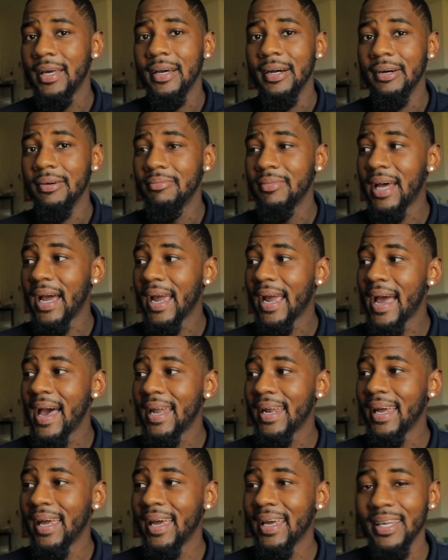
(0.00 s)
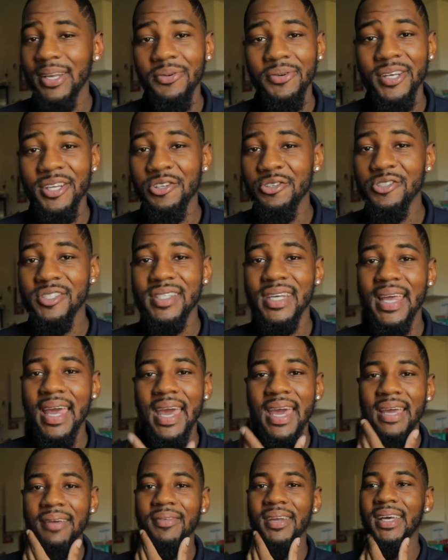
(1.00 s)
I'm like, how the heck did we lose the
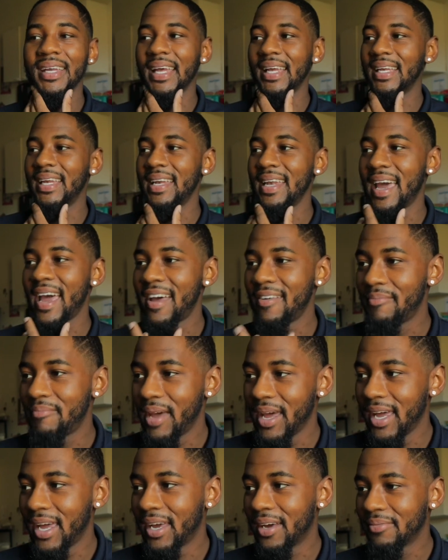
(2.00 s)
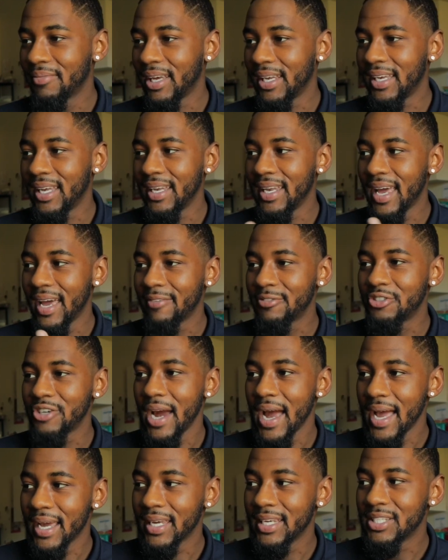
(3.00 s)
game then? They didn't have Bam, they didn't have
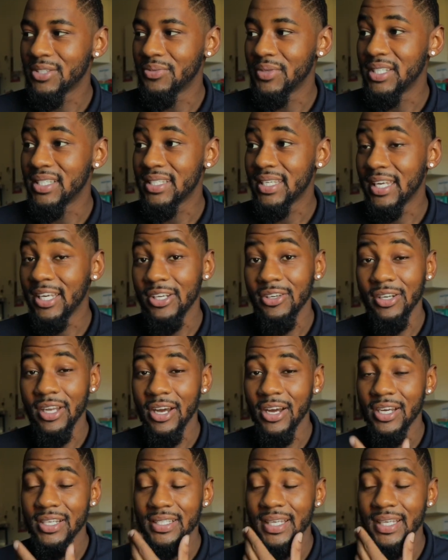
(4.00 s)
Dragic, and we still lost?